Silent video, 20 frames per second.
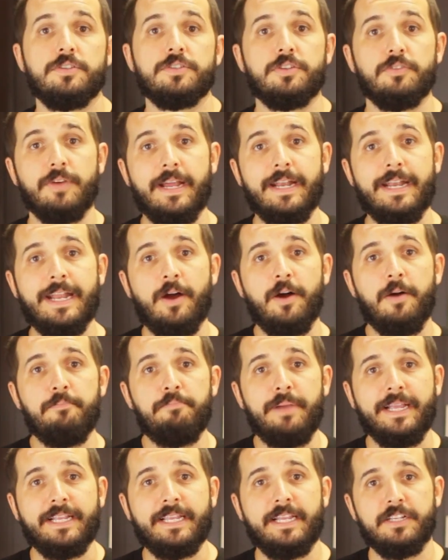So right now I'm
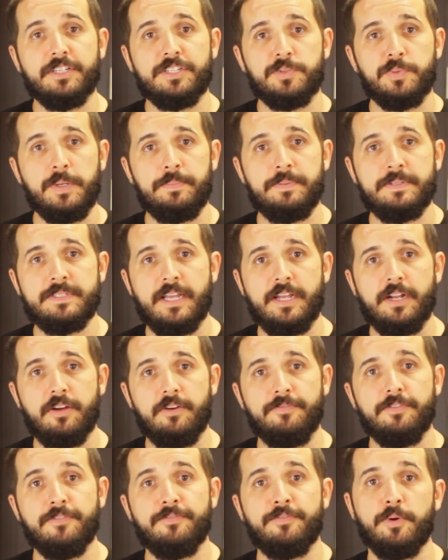baking a sweet
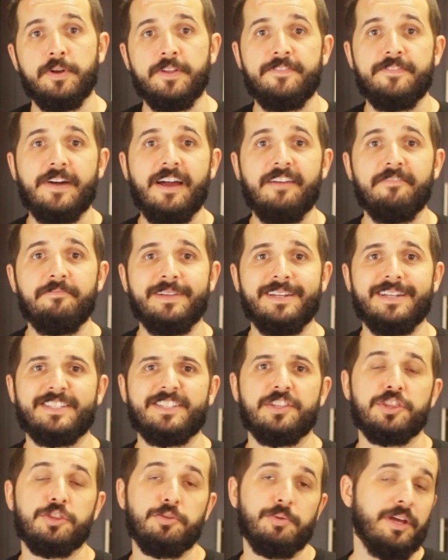potato for 45
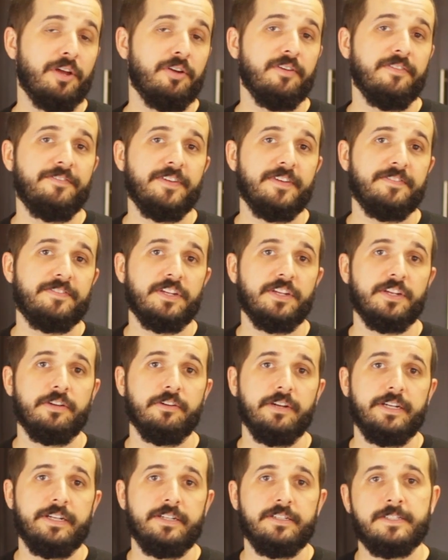minutes at 350
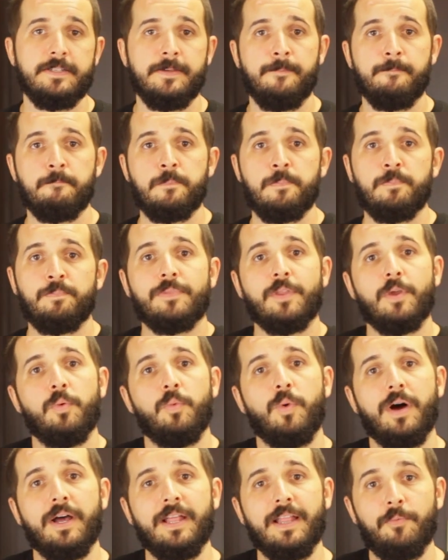degrees.
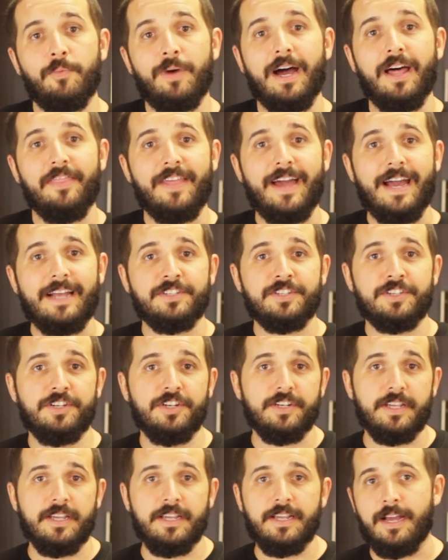While that's
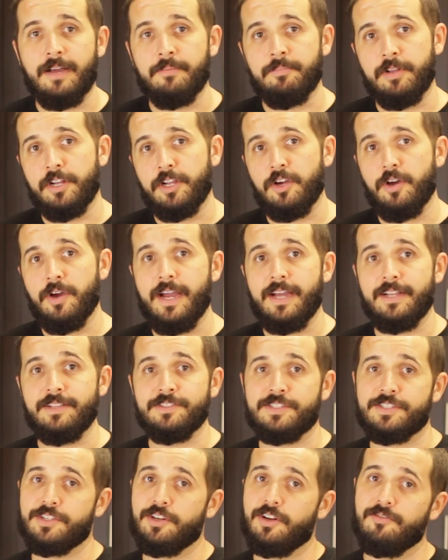cooking, I'm gonna go ahead
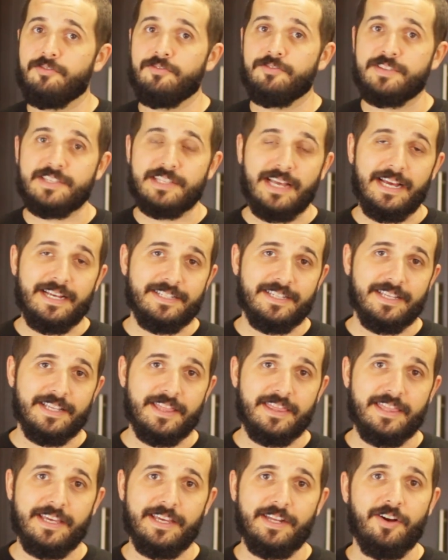and start slicing
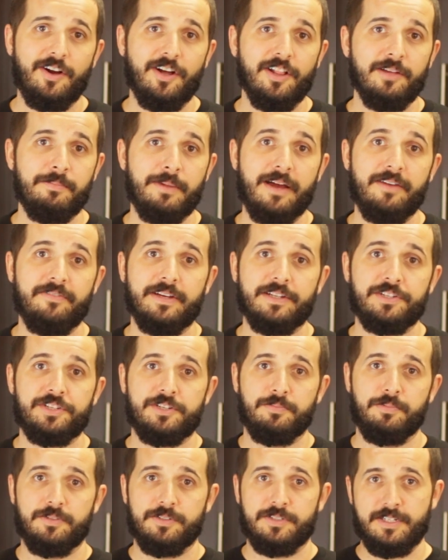thin all of my
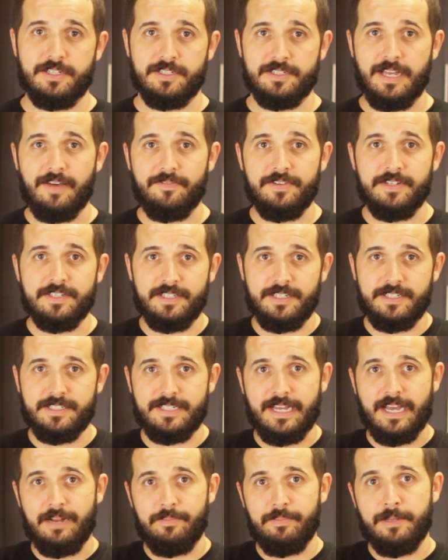vegetables because obviously
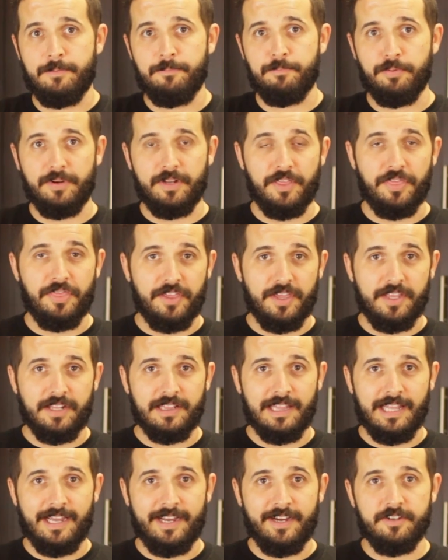it's gotta be in pretty
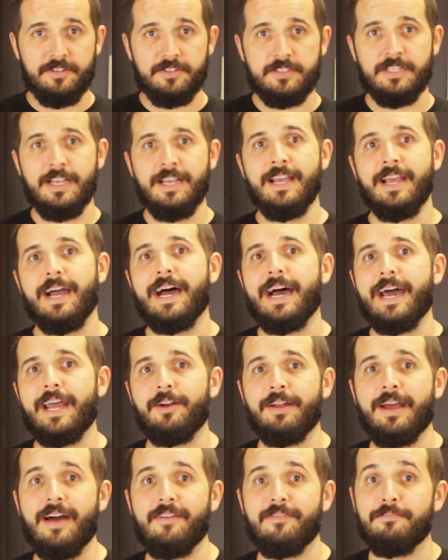thin layers. I
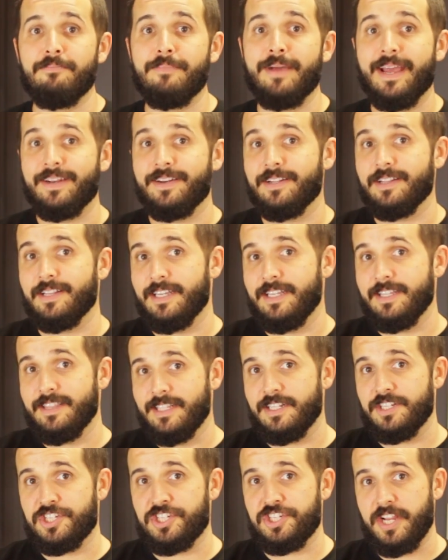don't have a mandolin
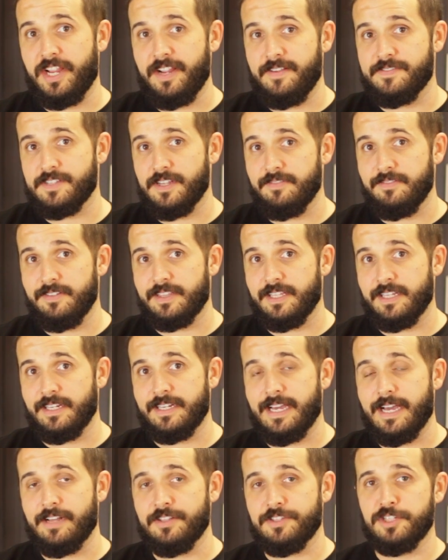that shaves everything
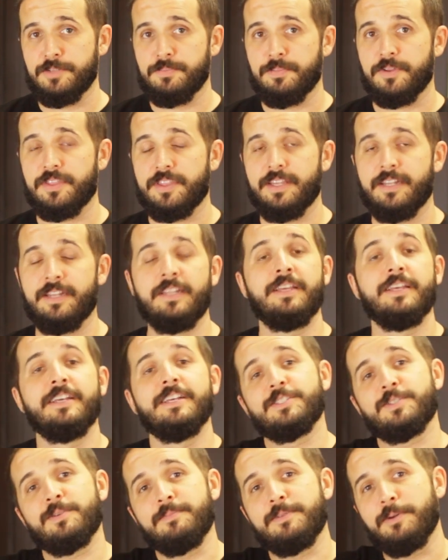down super thin,
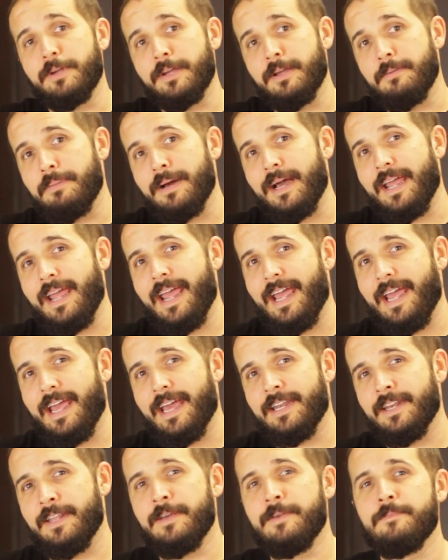so I'm doing it by
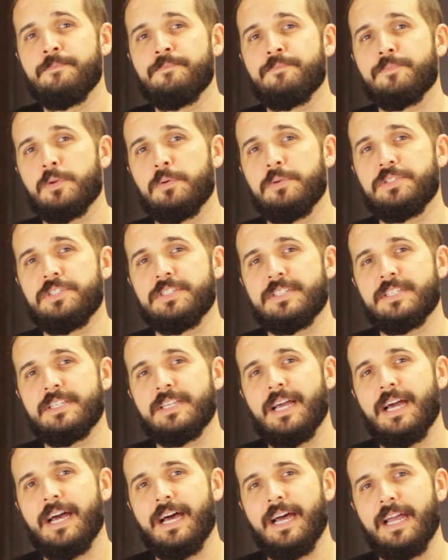hand, which is
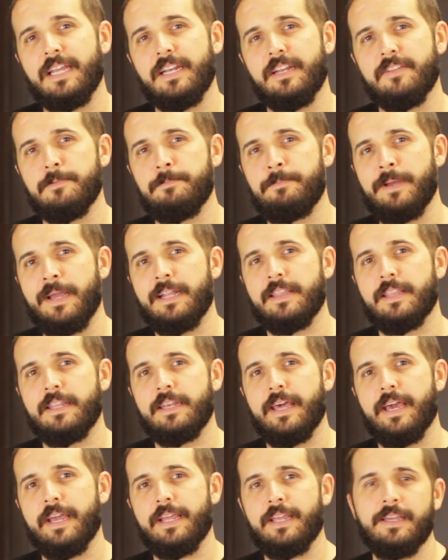kind of a pain in the
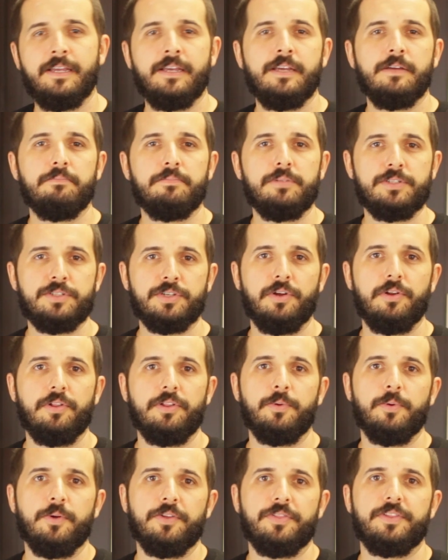neck, but
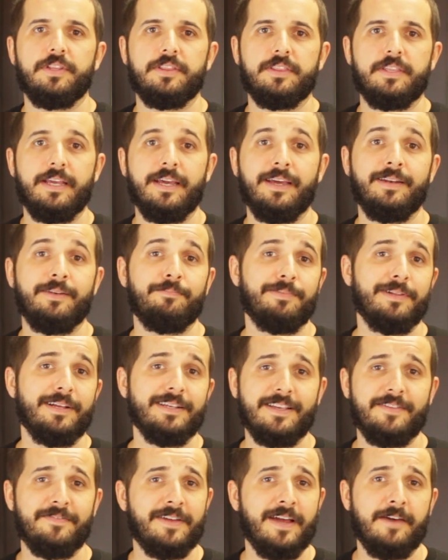totally worth it at the end.
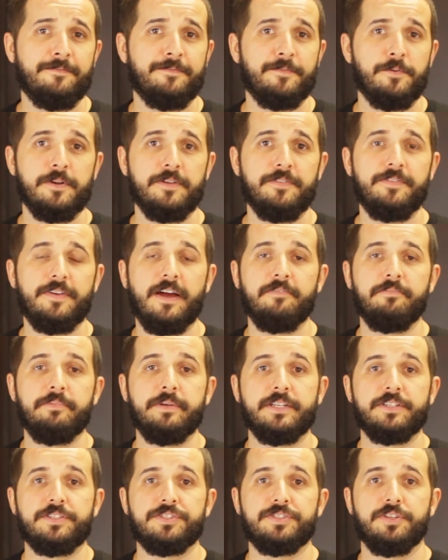Plus I've got 45
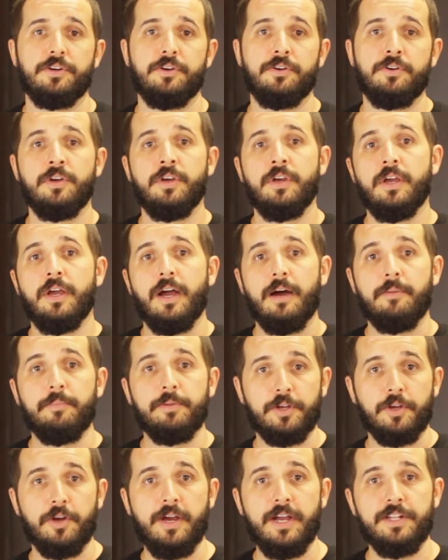minutes, so I'm
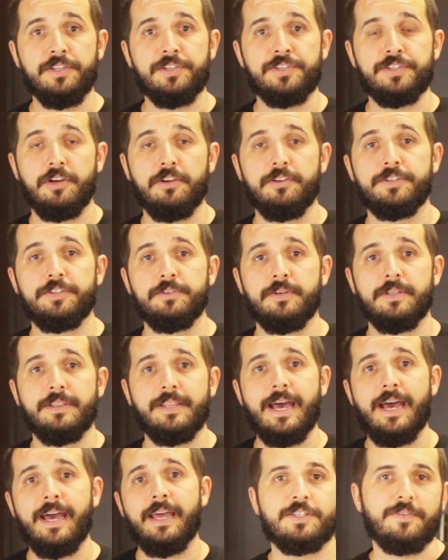gonna go ahead and start doing
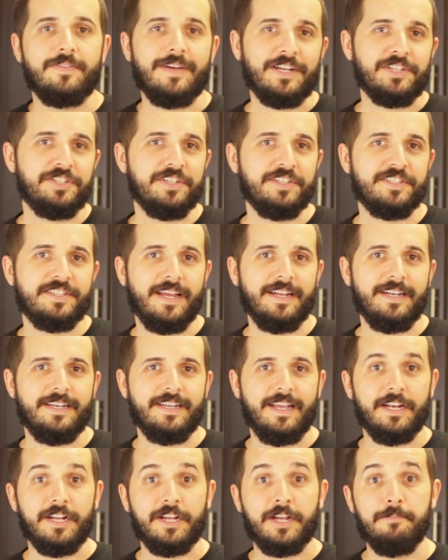that. So I've actually decided
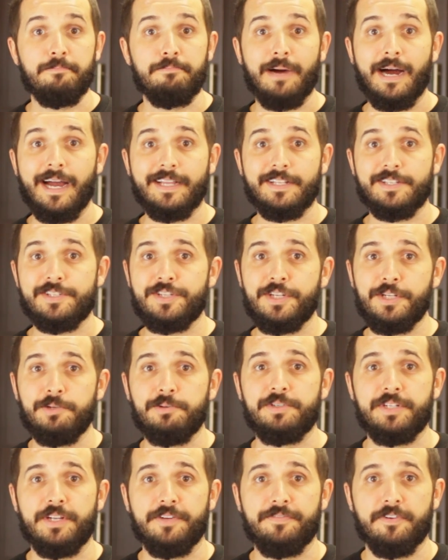today to combine
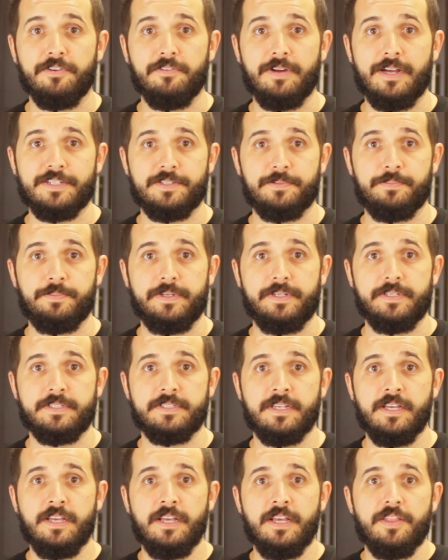two different recipes.
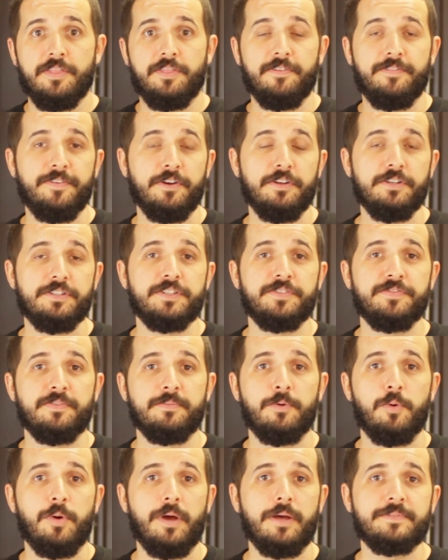The first is
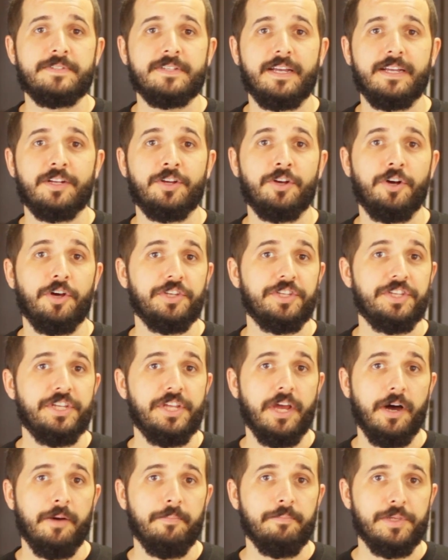from a website called
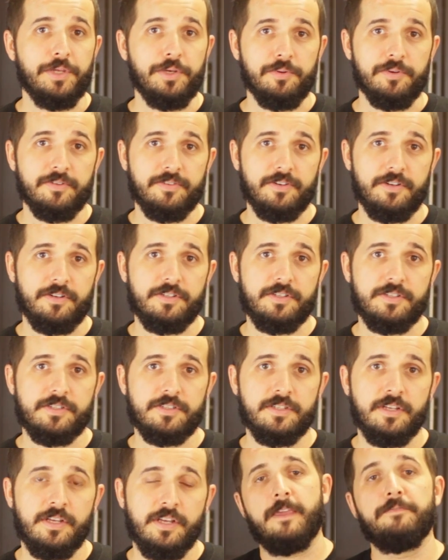Yum
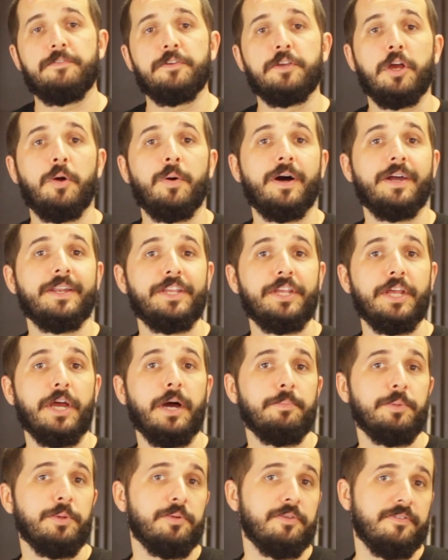Universe. If you go on
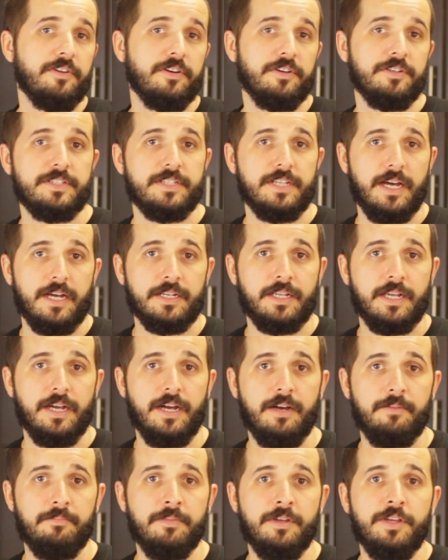
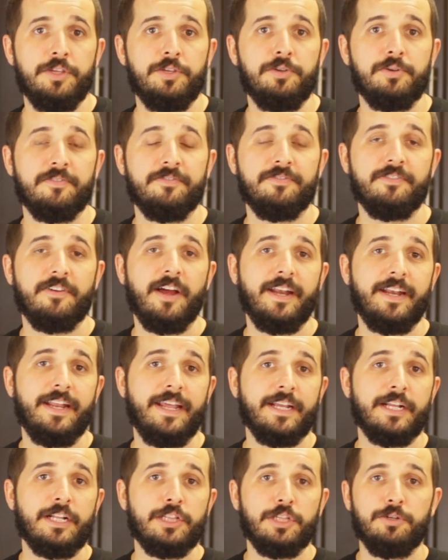yumuniverse.com, you can find
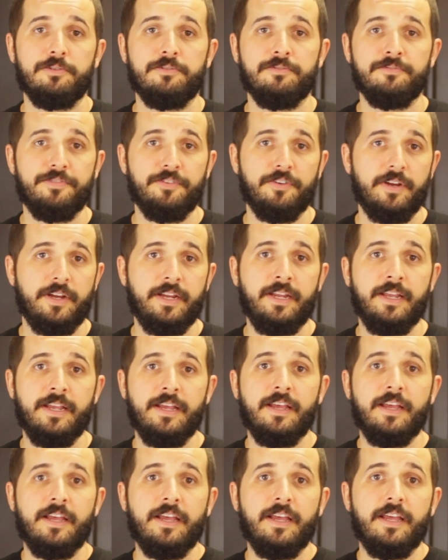a gluten-free,
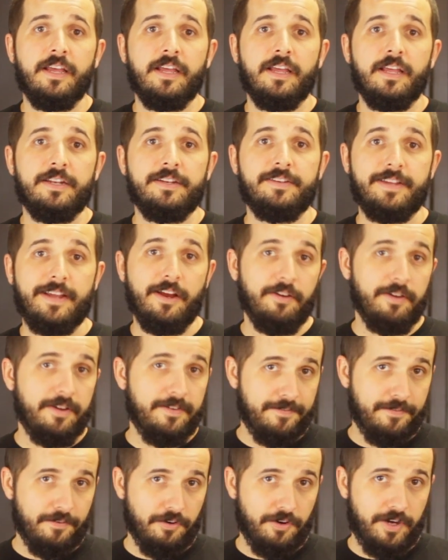
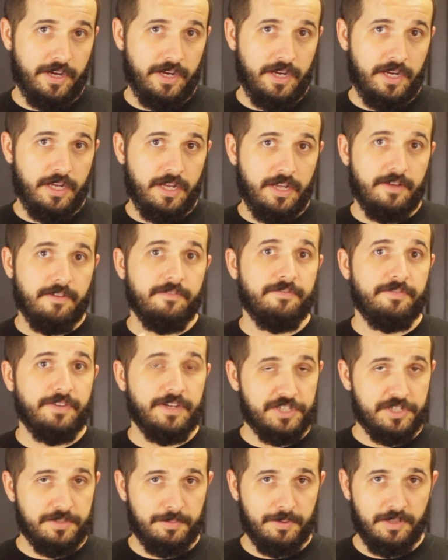dairy-free
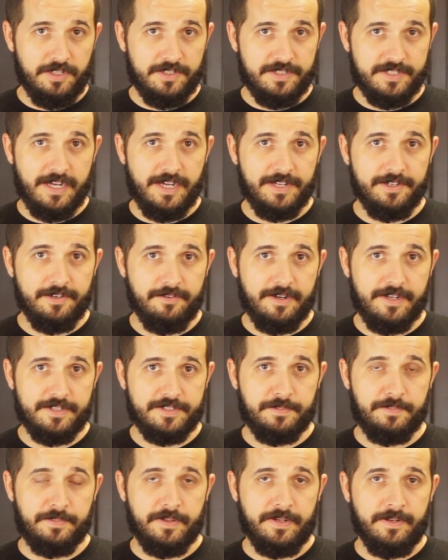vegetable lasagna
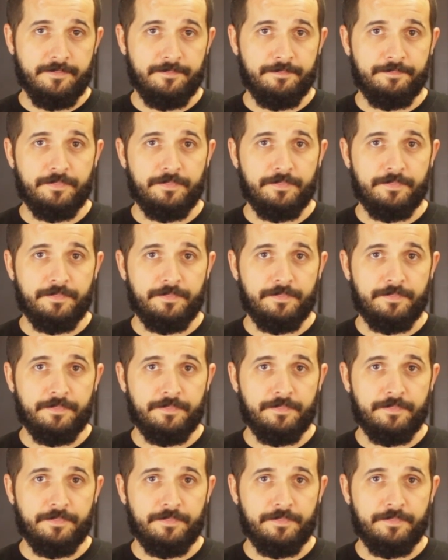recipe.